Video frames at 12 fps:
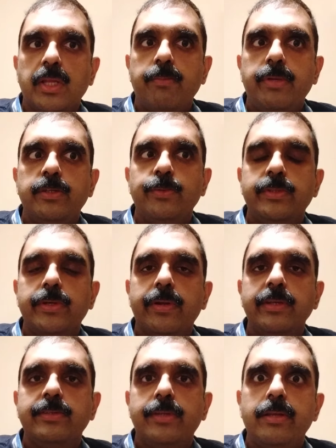Pituitary
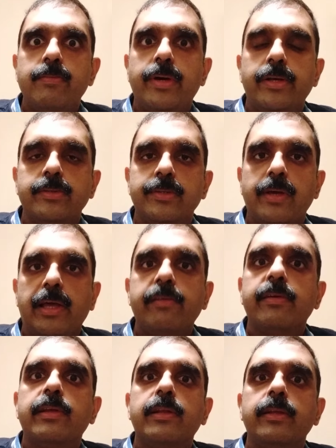is 10%,
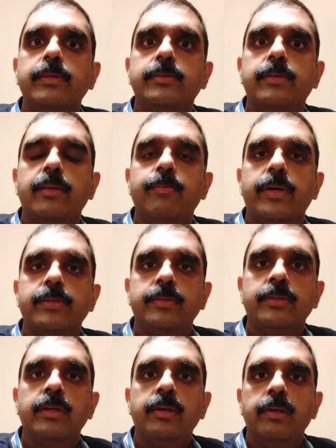adrenal is 10%,